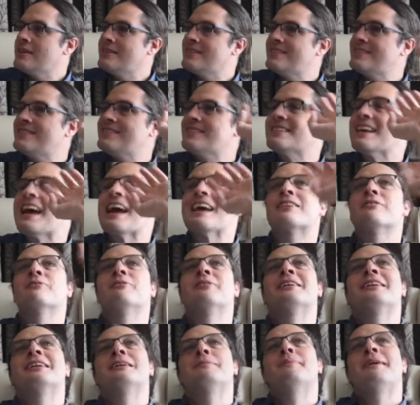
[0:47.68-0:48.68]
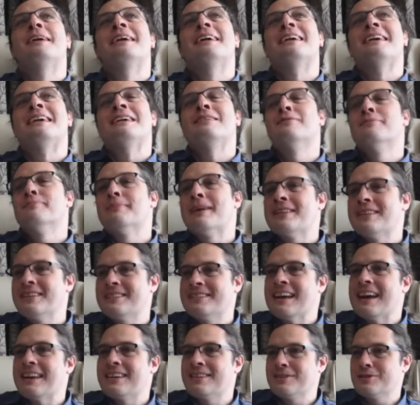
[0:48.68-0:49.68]
staggeringly big, even by the
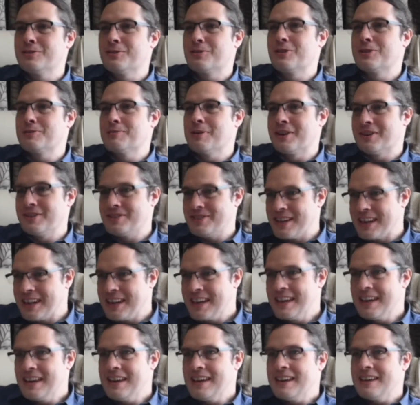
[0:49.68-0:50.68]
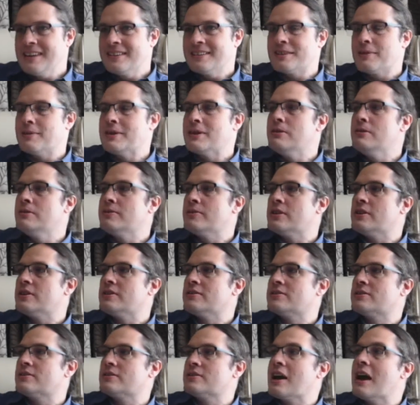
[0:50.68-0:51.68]
standards of cosmology. So a
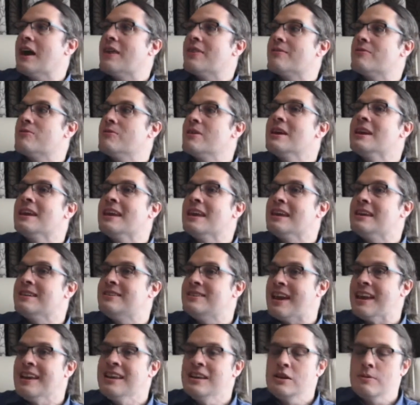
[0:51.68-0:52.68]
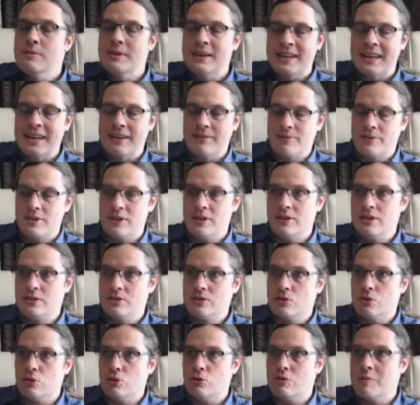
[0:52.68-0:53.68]
universe that's either really genuinely
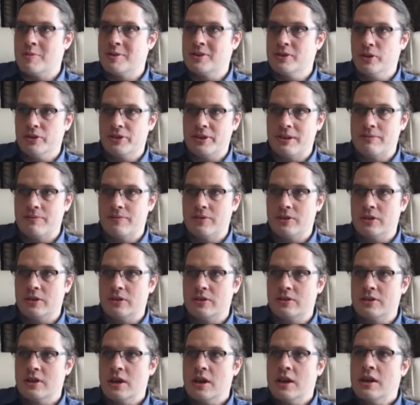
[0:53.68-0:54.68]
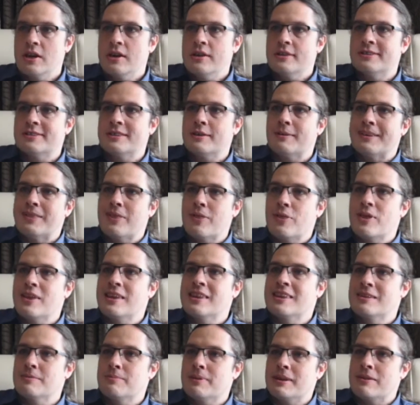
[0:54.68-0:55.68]
infinite, or it was not infinite, so
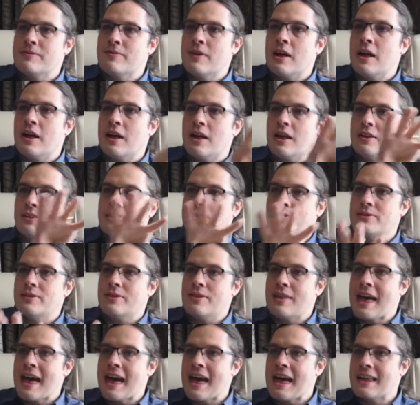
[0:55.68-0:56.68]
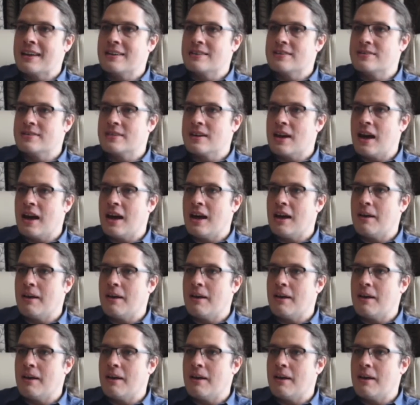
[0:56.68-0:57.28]
unthinkably vast that